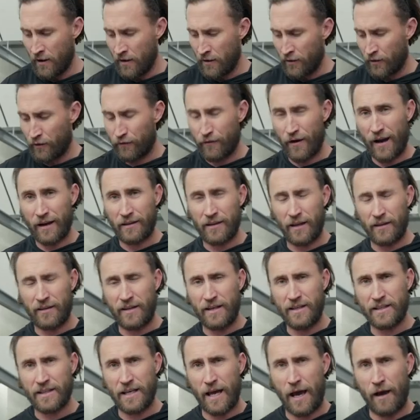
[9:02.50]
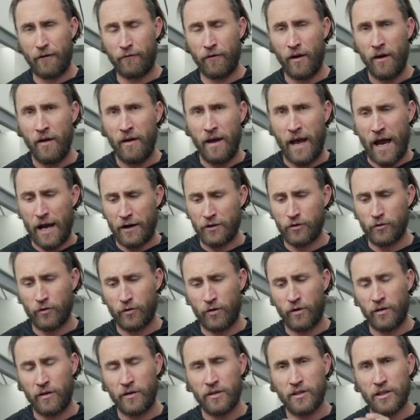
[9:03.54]
The fact that these have
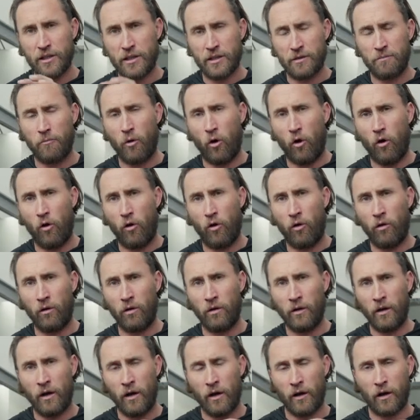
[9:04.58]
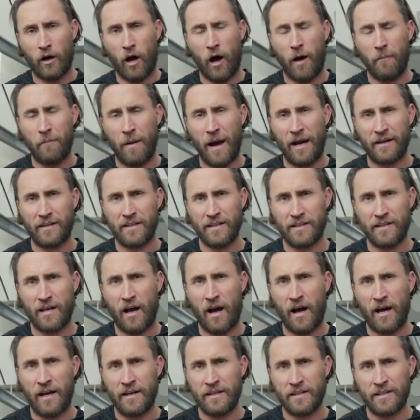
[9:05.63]
extra small compact
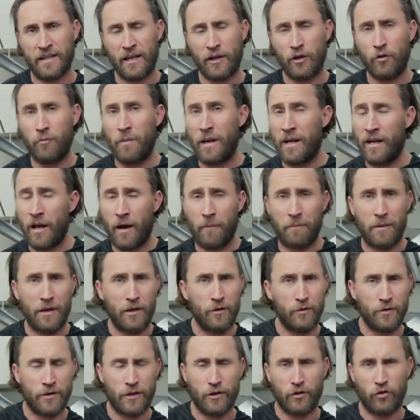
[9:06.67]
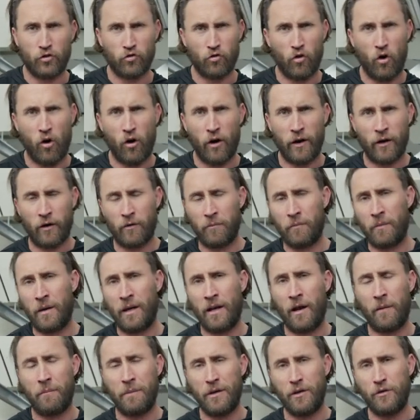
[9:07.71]
designs that you may not be used to drawing or may
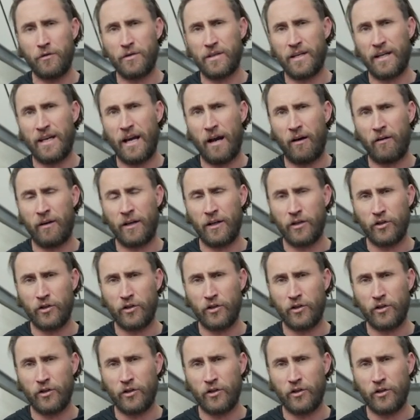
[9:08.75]
not be used to carrying in